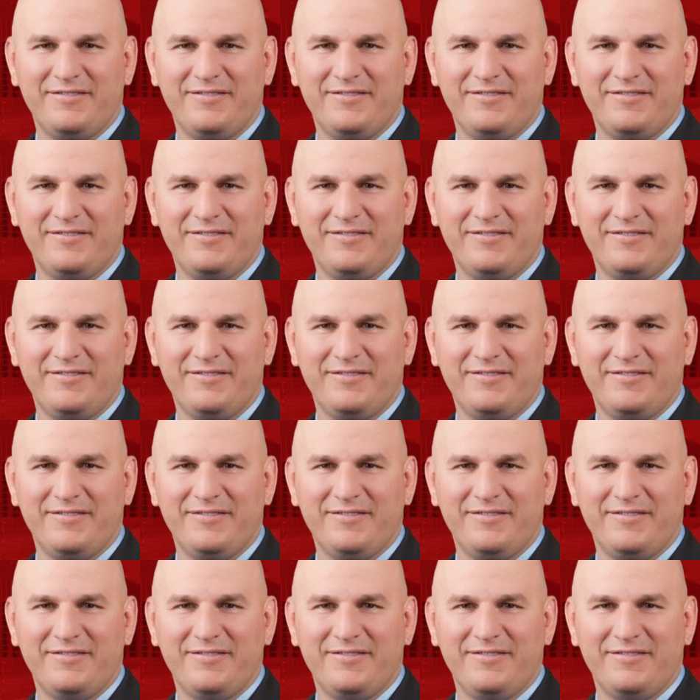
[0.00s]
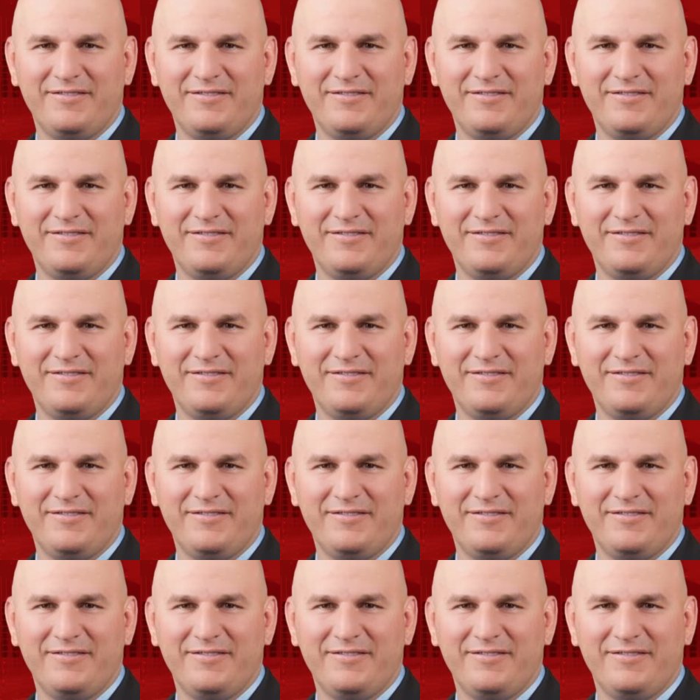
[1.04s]

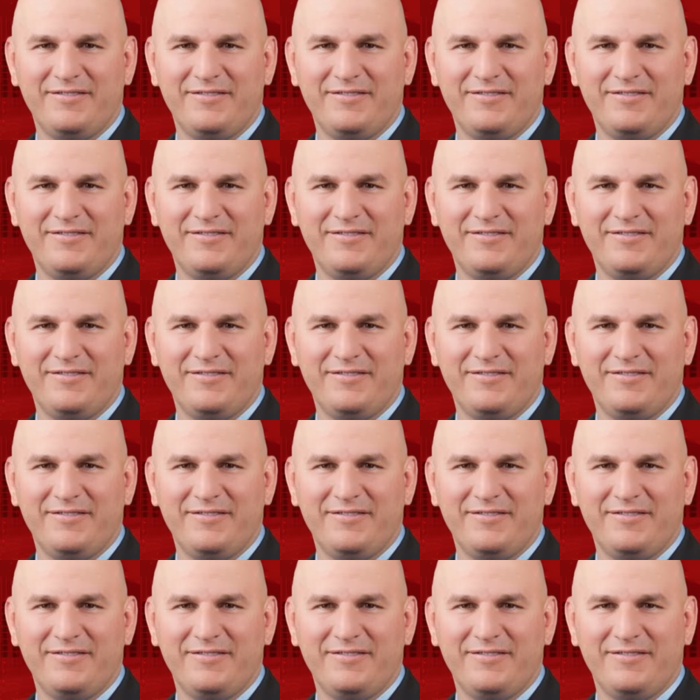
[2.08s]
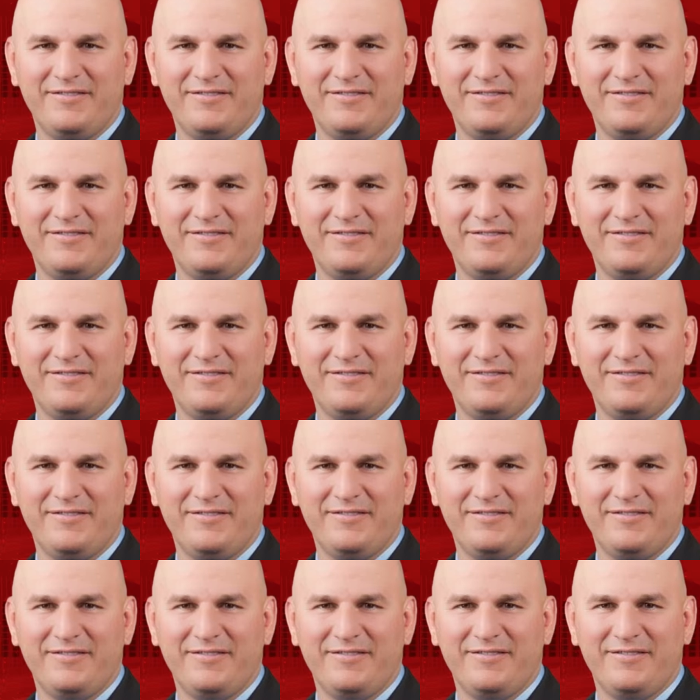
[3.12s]

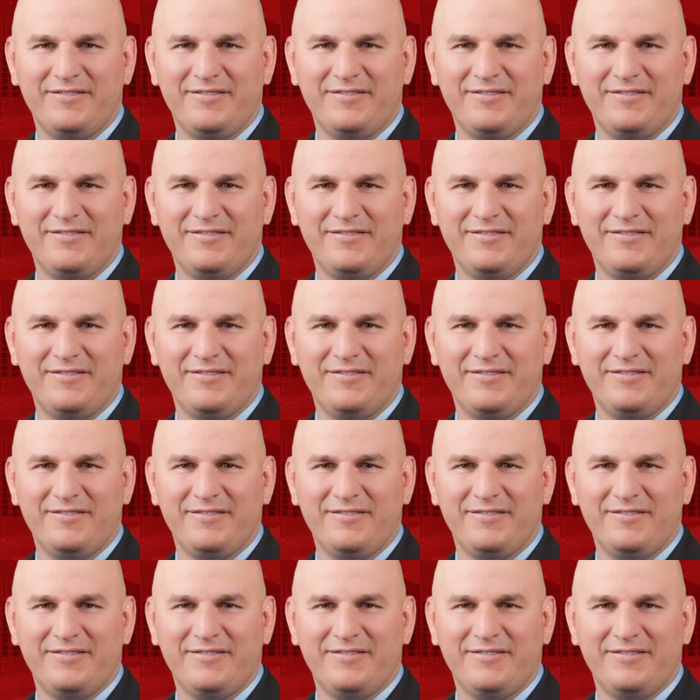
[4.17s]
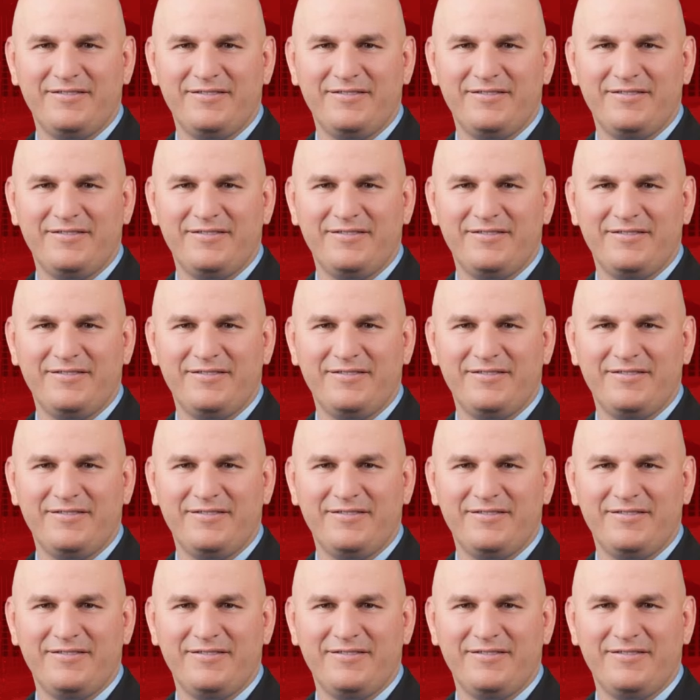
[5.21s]

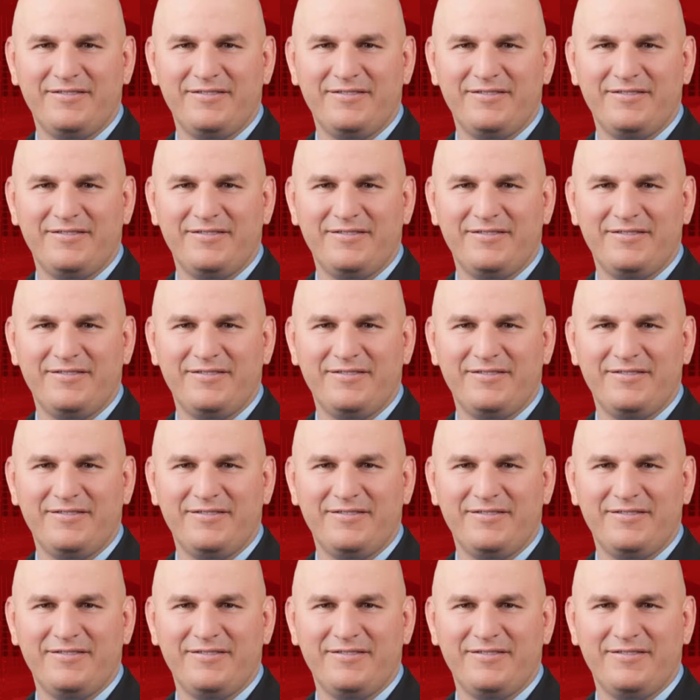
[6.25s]
The face doesn't move, so there is nothing to read.